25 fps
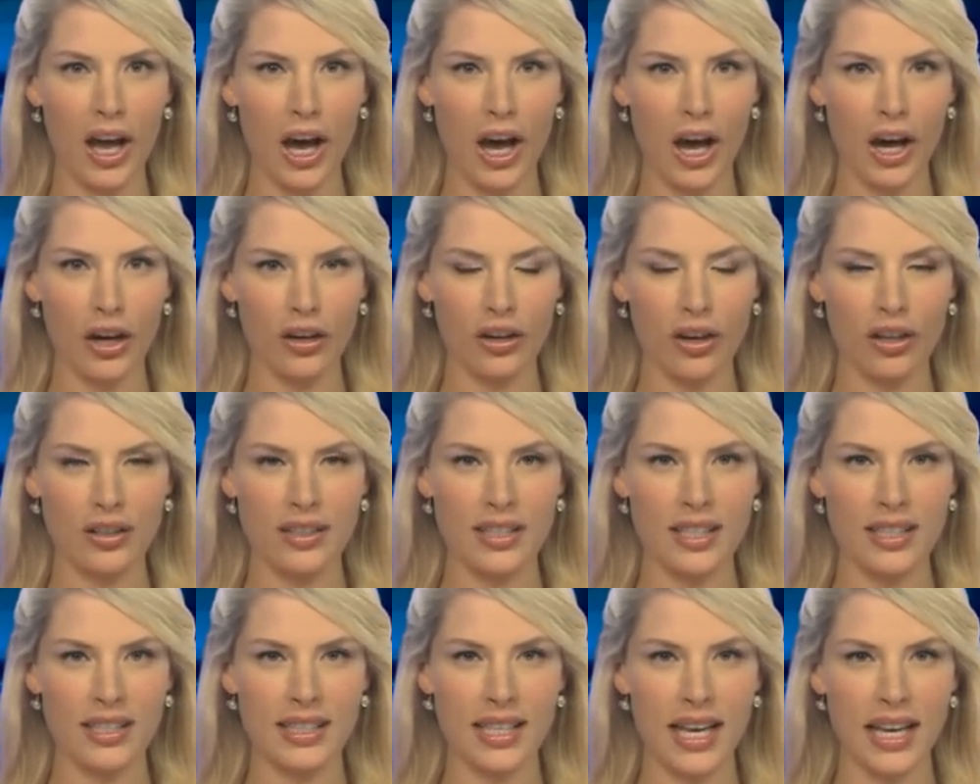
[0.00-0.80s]
Across
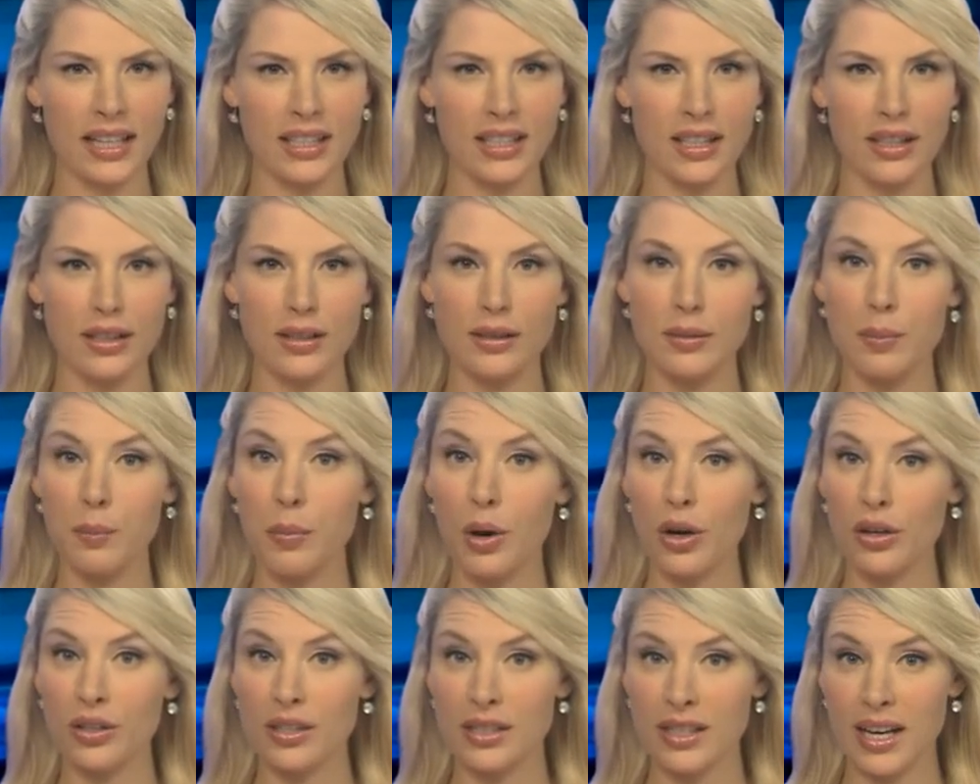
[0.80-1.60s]
the sectors,
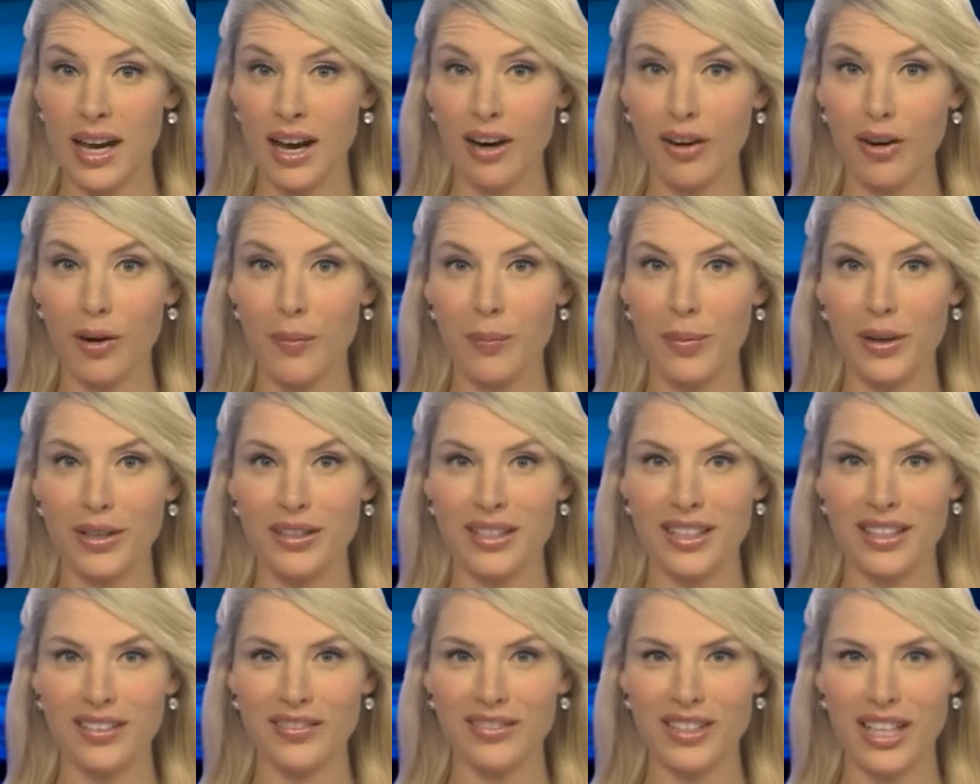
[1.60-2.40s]
most are on
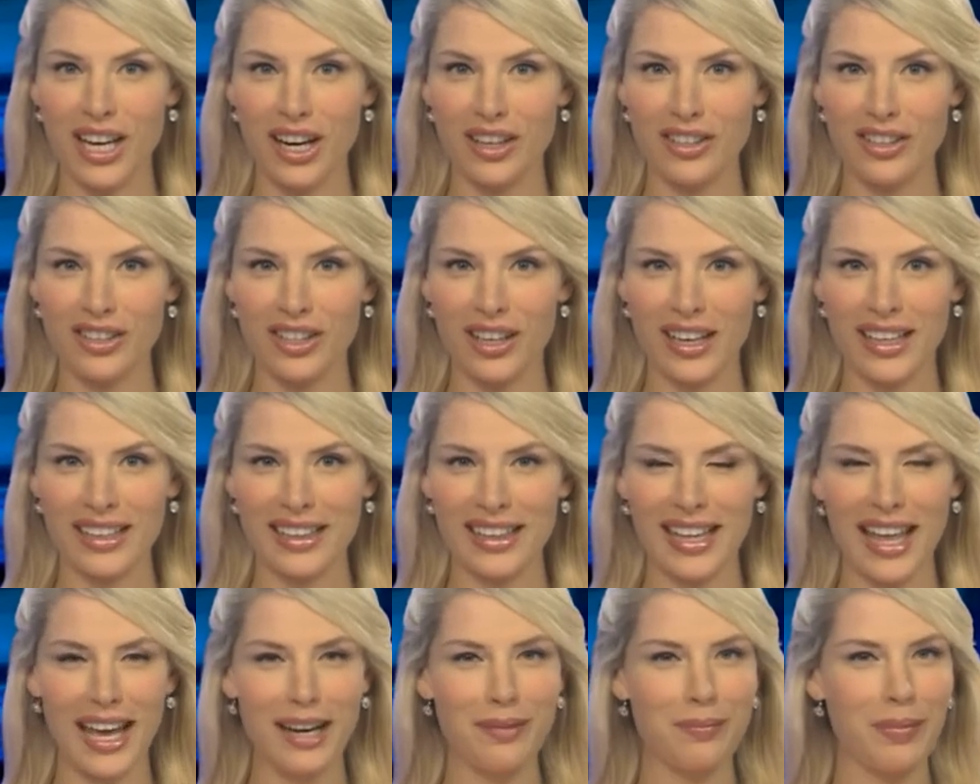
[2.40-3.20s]
positive territory,
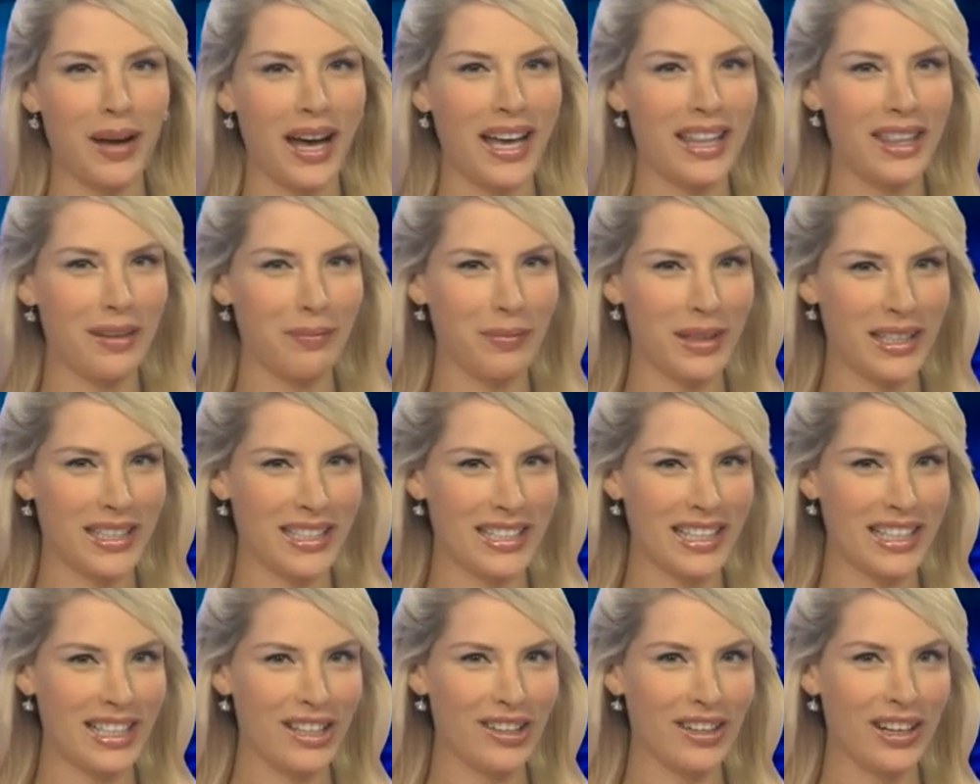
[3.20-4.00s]
led by the
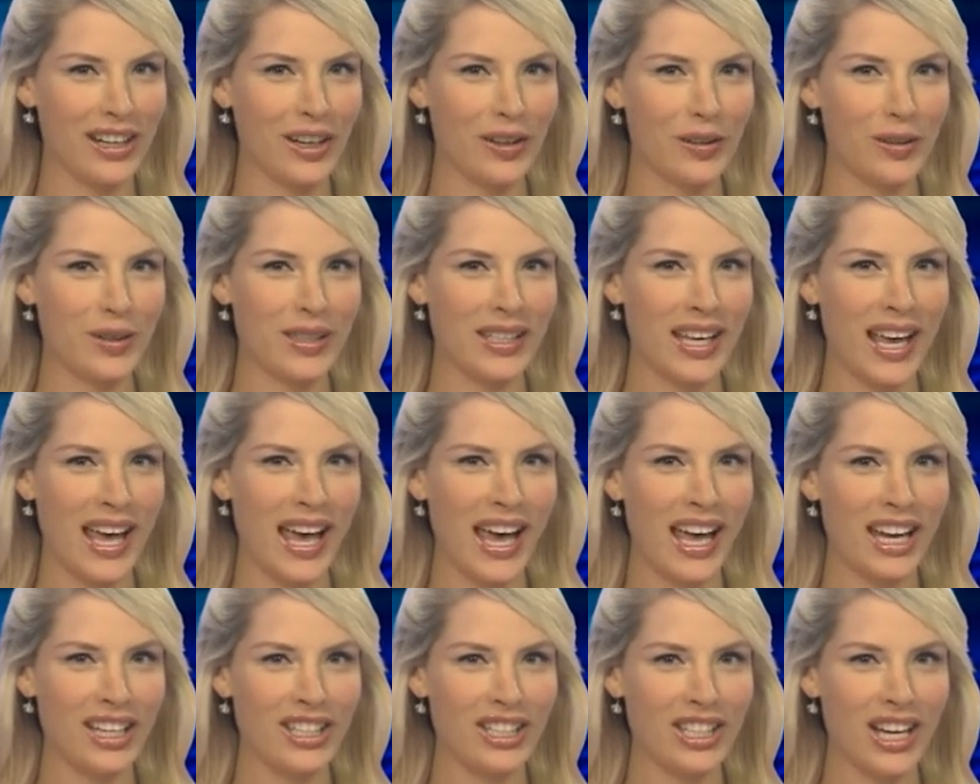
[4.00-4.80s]
materials,
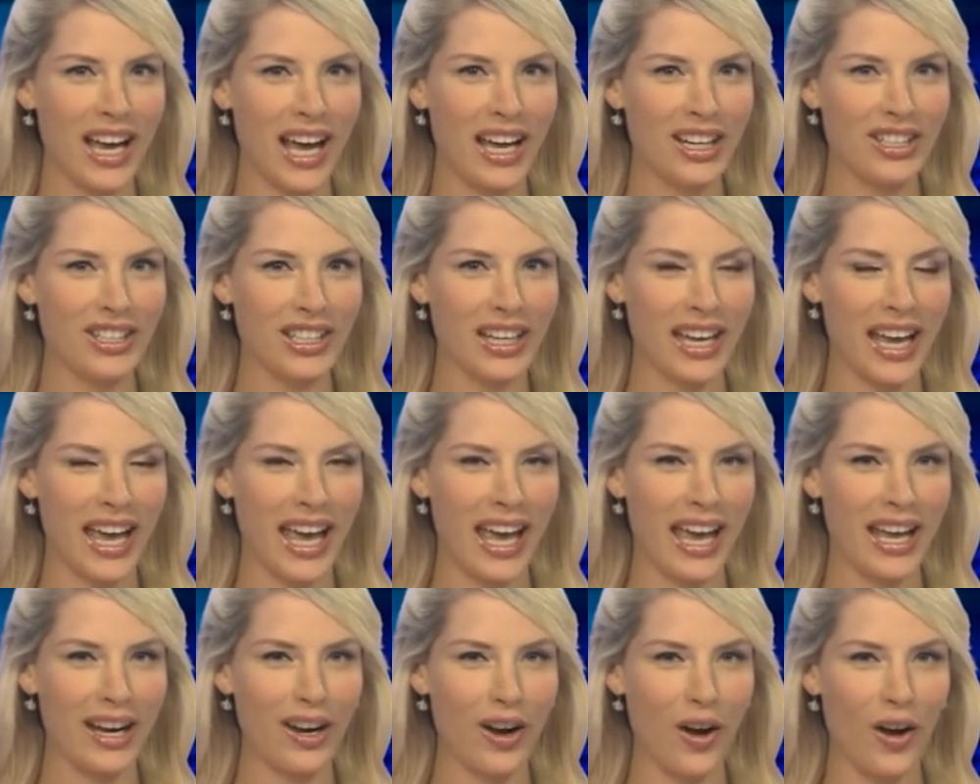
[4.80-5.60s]
charging
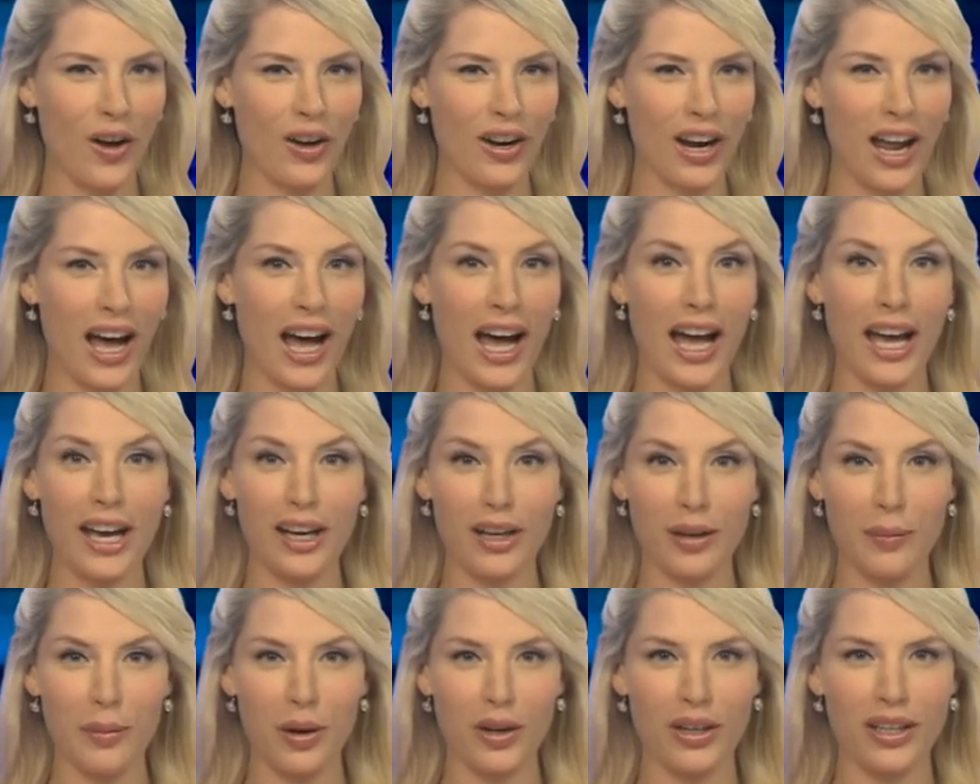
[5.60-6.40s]
ahead on higher
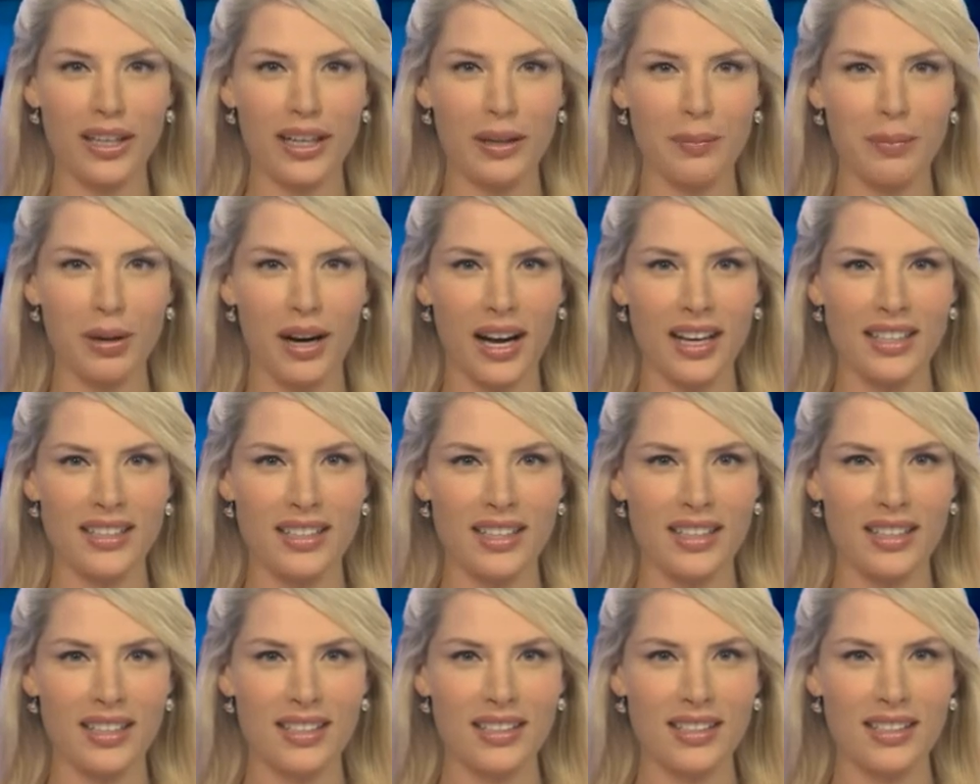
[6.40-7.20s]
commodity
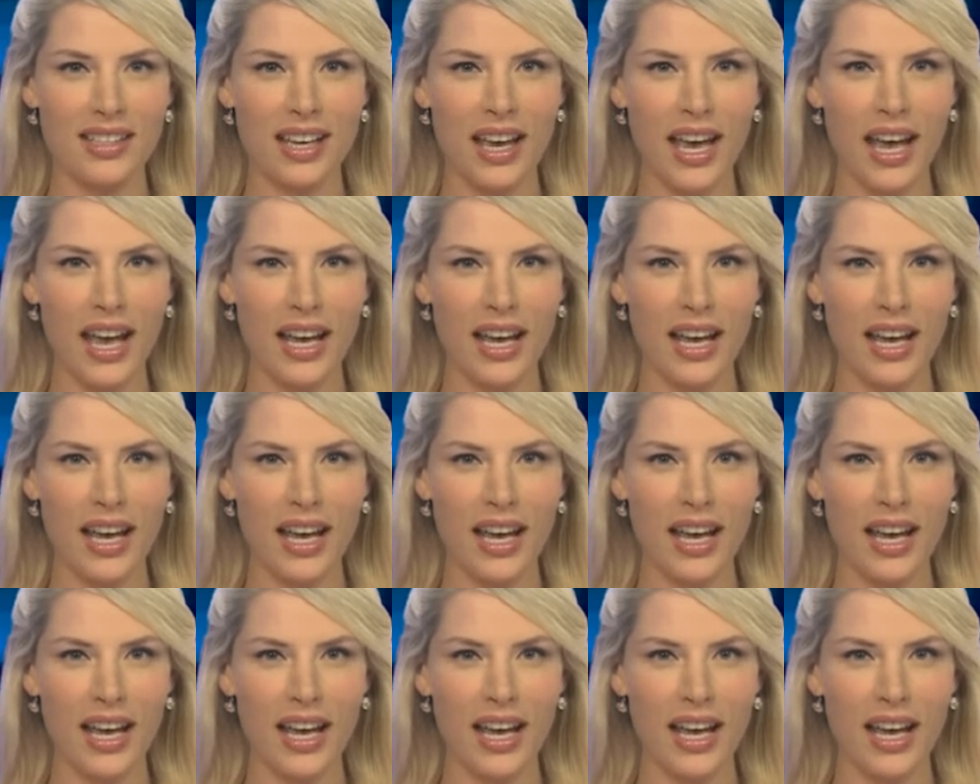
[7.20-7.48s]
prices.